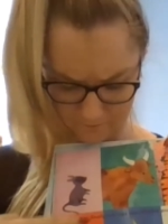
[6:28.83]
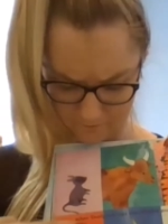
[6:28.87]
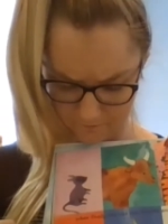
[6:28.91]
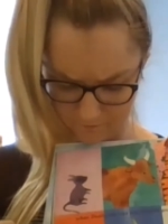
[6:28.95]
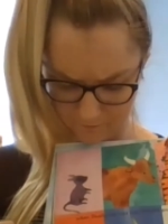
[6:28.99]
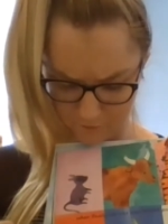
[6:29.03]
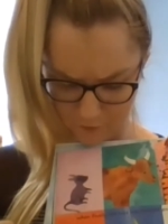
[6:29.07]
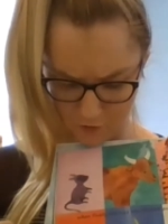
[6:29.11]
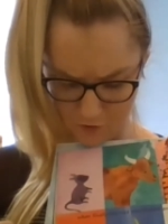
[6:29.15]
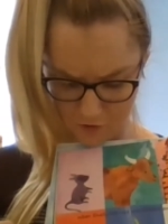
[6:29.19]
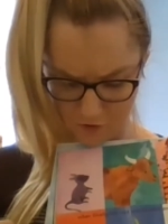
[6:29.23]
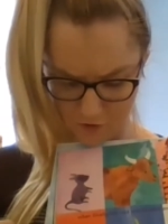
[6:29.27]

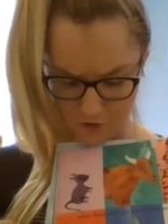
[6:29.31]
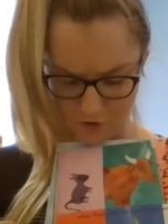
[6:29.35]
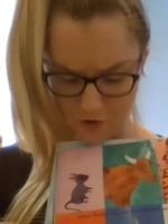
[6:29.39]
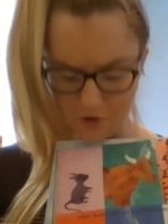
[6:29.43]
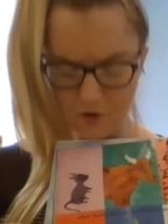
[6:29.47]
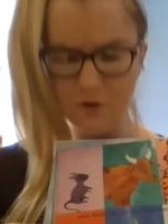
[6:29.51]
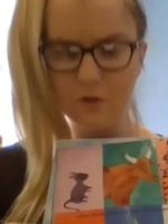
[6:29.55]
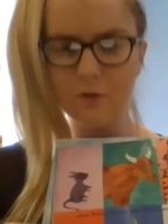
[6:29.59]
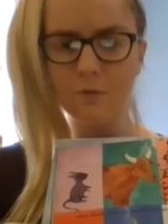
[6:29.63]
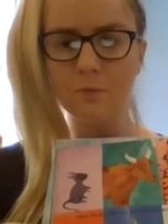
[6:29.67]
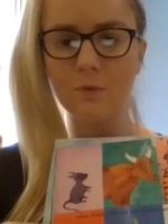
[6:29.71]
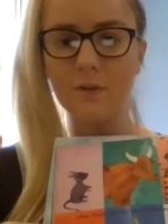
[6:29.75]
Four
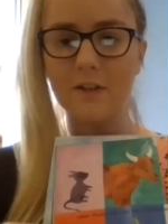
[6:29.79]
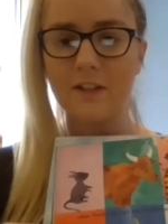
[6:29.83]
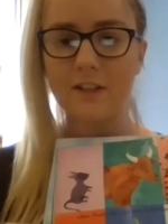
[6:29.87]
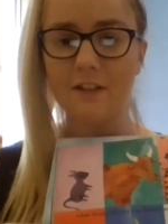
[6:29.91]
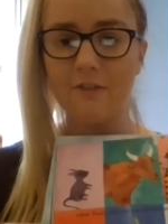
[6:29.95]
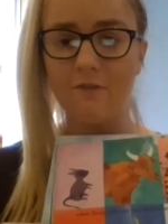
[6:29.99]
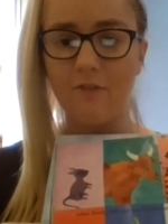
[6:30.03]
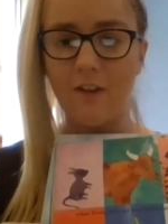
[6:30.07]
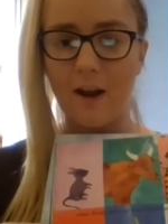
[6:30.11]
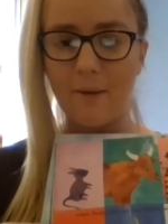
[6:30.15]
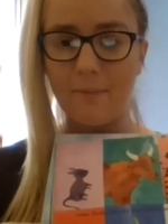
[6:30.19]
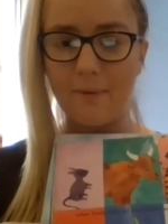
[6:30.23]
was the
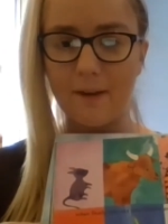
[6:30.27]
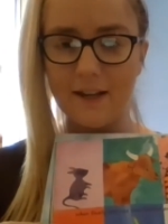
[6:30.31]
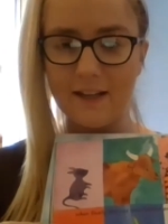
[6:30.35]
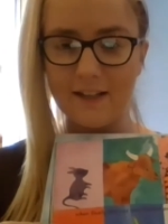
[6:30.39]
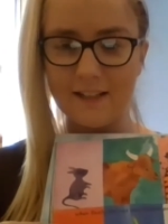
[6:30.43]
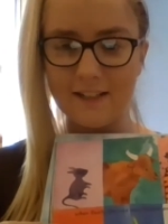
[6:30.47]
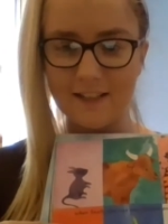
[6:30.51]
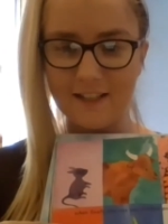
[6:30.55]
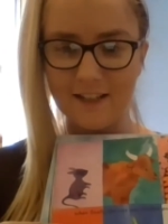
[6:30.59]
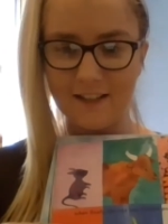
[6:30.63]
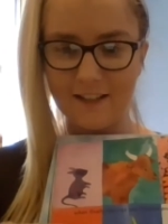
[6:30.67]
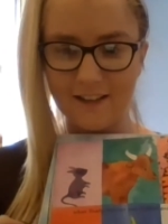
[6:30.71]
rabbit.
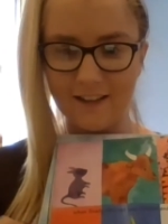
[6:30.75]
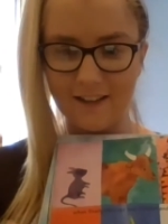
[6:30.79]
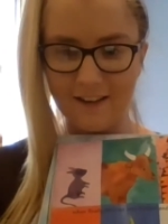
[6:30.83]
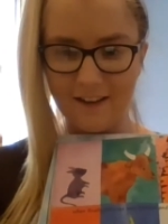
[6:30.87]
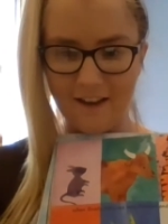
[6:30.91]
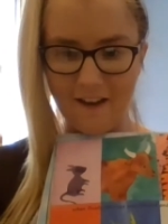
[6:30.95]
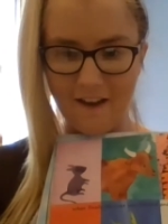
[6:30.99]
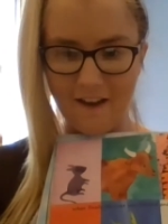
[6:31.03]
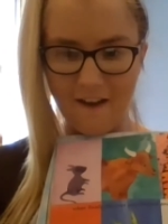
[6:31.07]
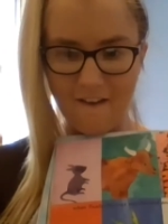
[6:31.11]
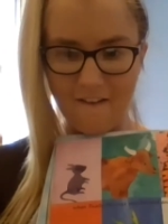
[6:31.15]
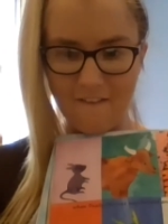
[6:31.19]

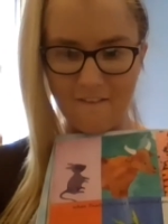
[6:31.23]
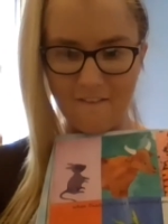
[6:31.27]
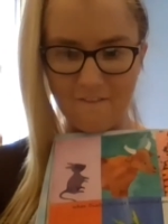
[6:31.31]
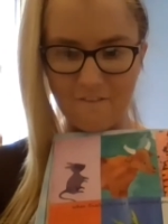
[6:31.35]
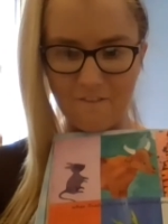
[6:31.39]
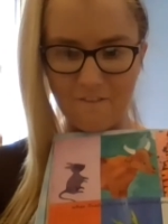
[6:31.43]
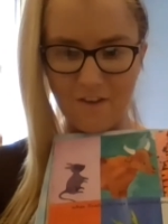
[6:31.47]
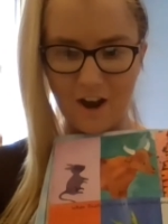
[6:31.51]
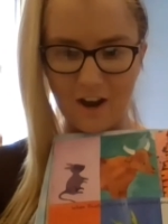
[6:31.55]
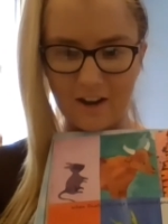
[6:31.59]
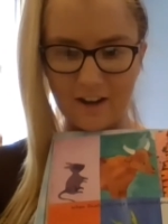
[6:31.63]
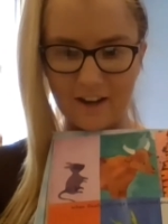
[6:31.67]

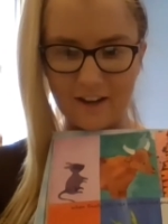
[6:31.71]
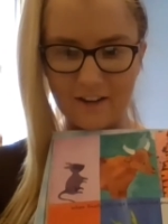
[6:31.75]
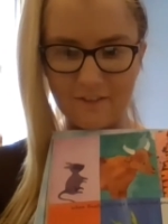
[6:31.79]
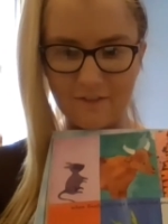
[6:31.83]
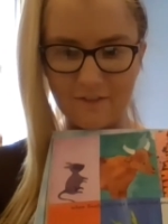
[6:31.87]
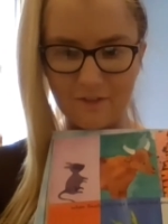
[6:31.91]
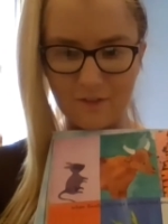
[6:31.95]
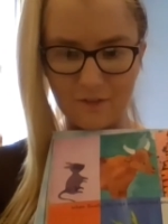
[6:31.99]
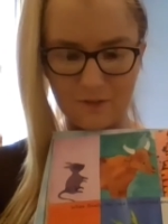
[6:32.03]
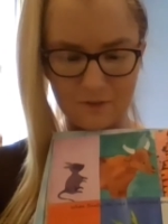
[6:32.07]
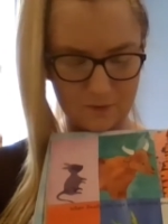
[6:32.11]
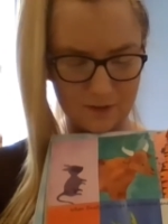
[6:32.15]
Five
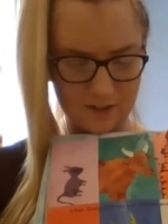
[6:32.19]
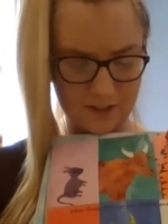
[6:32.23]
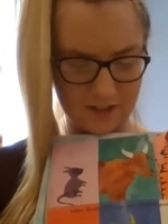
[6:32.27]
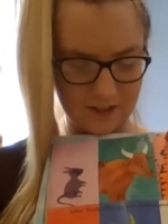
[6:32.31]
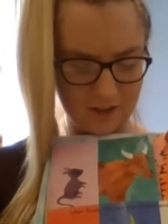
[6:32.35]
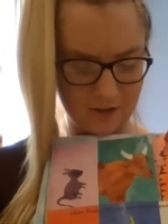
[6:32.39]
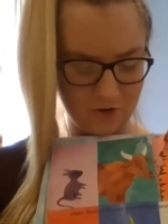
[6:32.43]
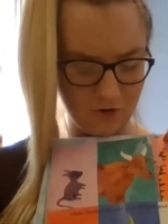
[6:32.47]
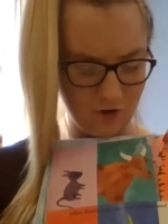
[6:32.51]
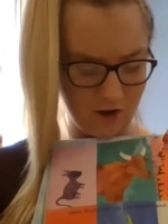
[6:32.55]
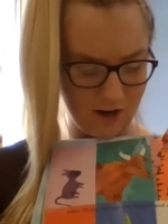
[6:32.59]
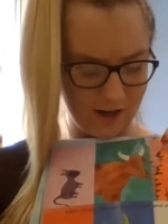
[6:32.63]
was the
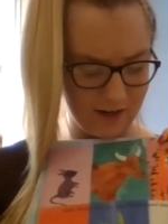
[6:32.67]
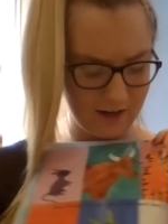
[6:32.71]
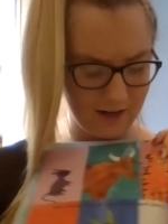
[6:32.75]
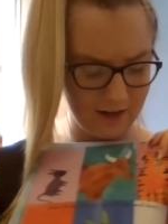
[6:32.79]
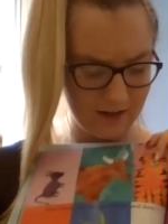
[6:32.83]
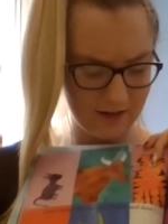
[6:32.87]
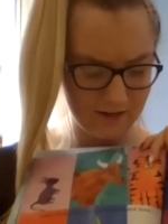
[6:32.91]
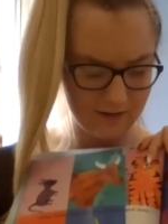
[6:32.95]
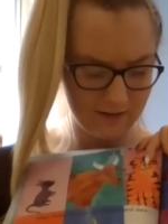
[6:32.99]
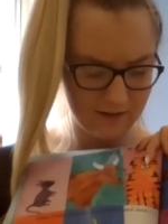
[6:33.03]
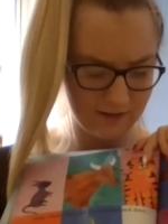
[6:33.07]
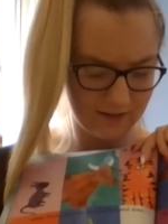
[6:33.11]

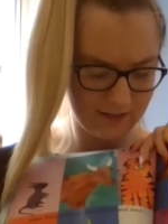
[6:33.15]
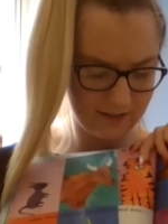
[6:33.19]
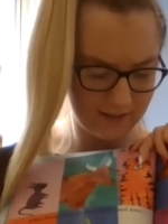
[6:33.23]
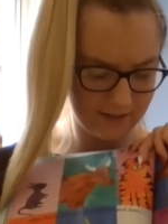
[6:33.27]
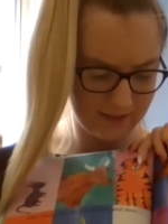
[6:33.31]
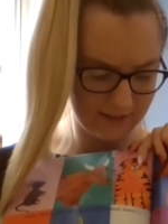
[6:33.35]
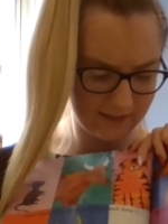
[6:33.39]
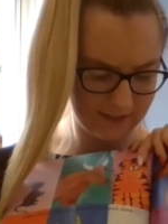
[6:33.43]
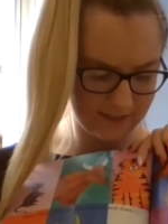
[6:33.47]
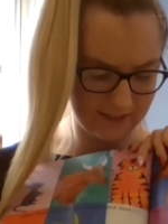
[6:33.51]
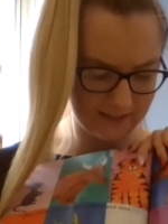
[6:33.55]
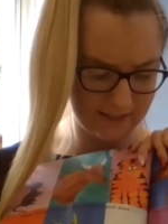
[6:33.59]
dragon.
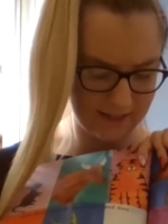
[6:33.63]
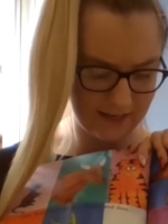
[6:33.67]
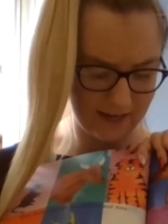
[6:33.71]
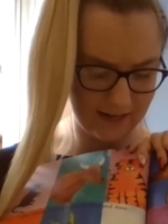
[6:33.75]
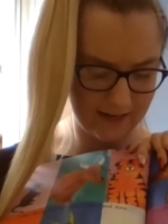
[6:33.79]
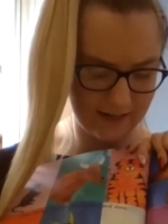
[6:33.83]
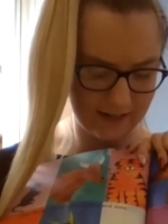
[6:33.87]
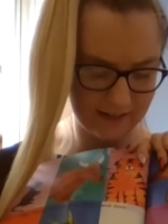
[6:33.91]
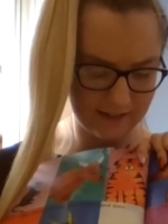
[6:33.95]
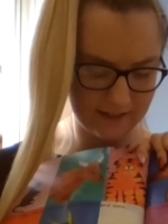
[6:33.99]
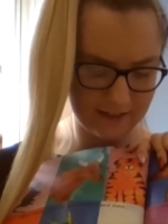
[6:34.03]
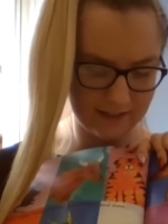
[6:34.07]

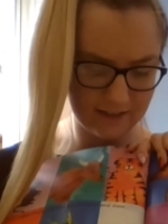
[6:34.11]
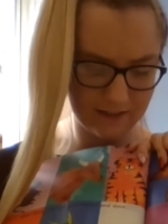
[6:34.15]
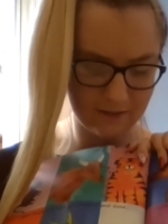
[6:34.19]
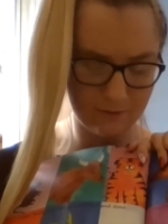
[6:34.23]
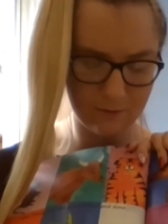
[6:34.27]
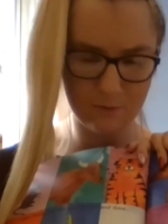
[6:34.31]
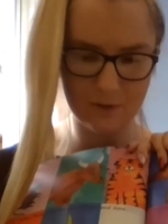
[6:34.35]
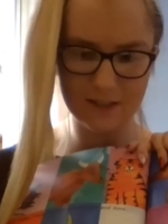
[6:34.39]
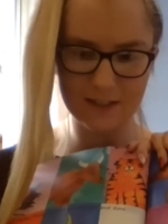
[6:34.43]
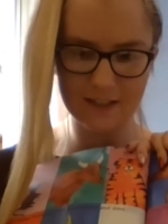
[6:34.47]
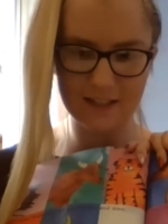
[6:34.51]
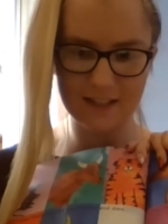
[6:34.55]
Six
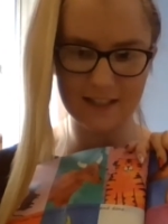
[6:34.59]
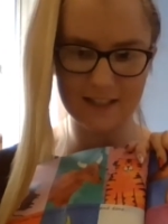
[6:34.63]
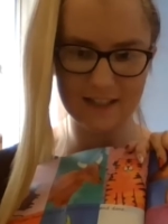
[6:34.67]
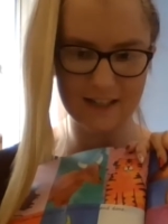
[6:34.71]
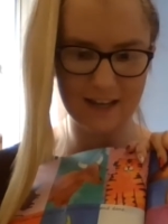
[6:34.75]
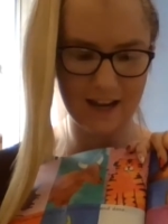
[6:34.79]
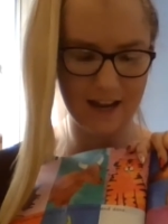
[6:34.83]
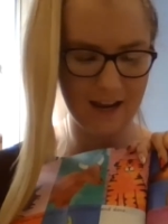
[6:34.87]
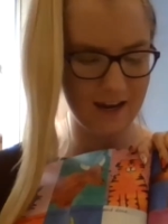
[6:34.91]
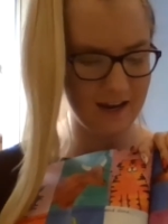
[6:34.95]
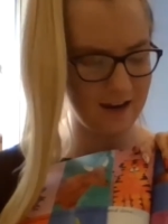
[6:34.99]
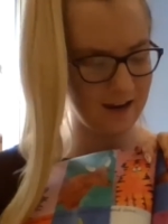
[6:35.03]
was the
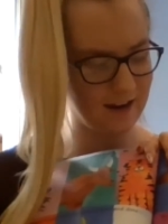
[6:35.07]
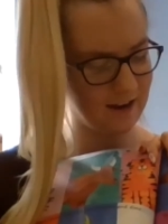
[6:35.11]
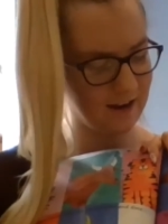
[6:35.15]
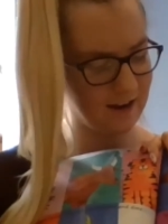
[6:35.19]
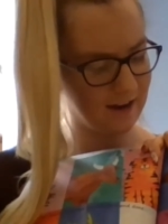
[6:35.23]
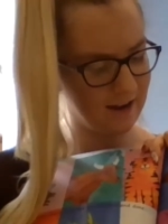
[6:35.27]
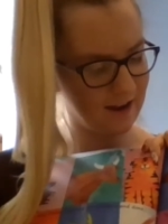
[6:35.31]
snake.